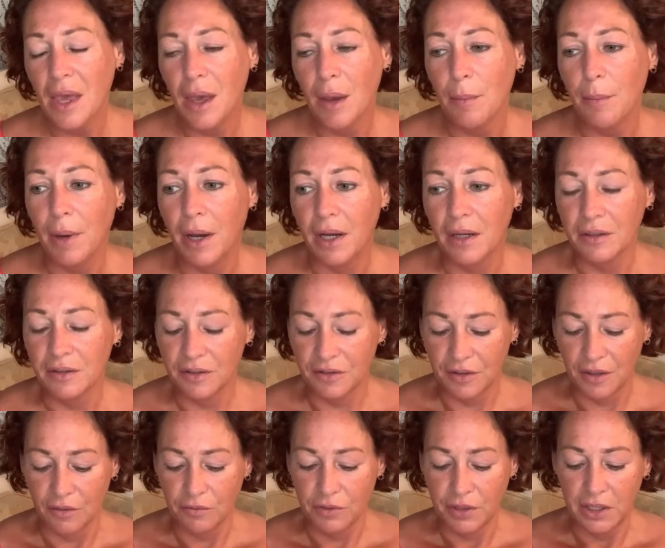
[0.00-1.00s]
But
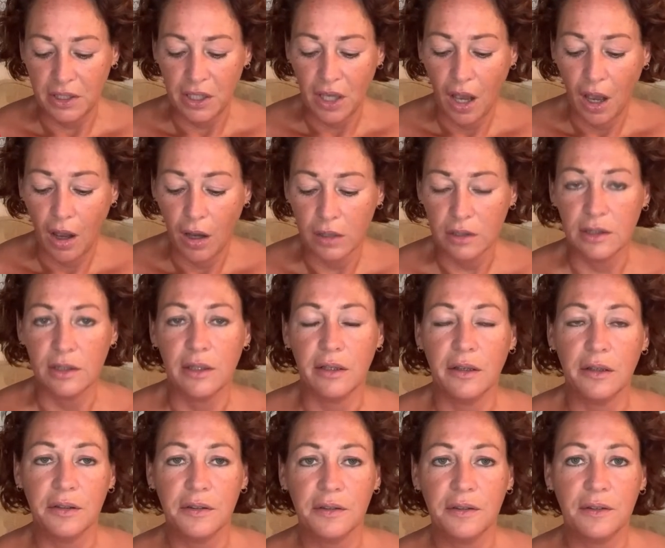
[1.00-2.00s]

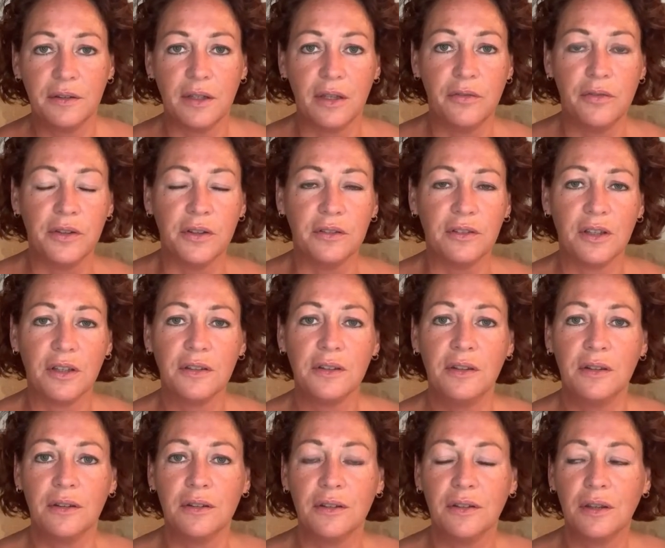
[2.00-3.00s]
regardless, if it
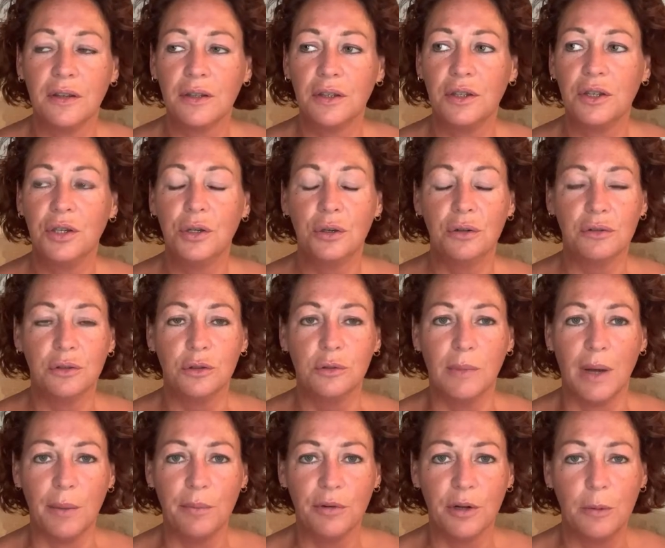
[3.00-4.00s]
doesn't cure all
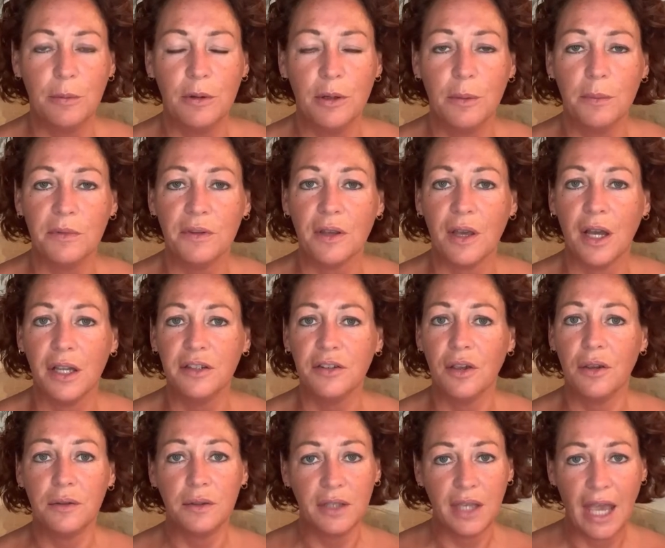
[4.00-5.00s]
my problems, I
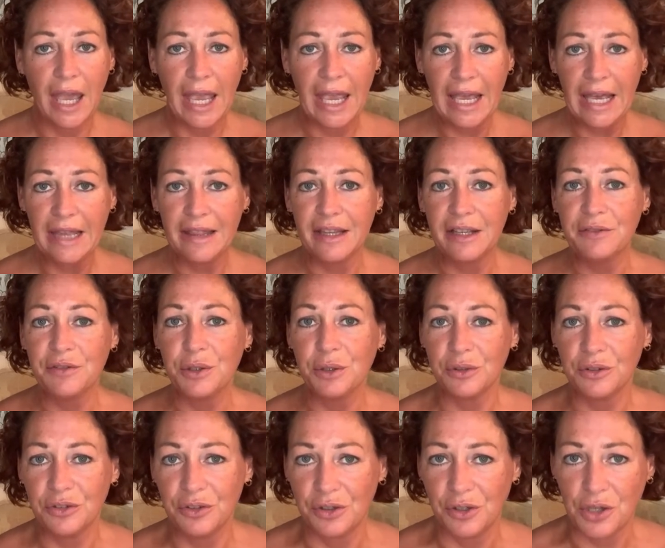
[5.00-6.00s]
don't care. They've
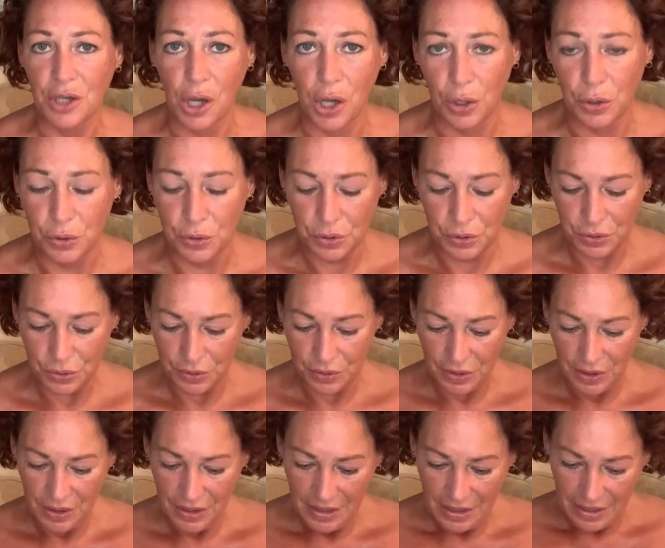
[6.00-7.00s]
got to go.
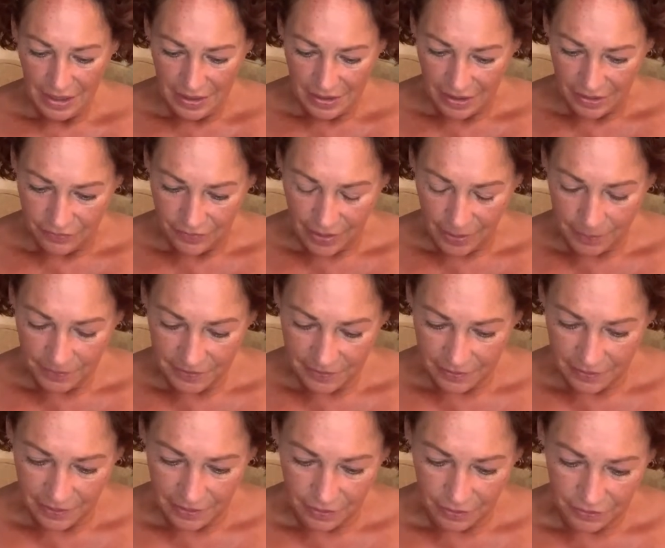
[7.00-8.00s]
They've
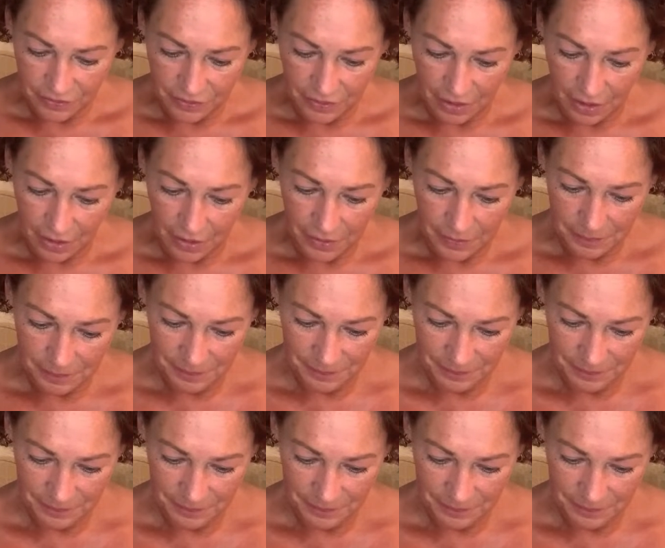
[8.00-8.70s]
absolutely got to go.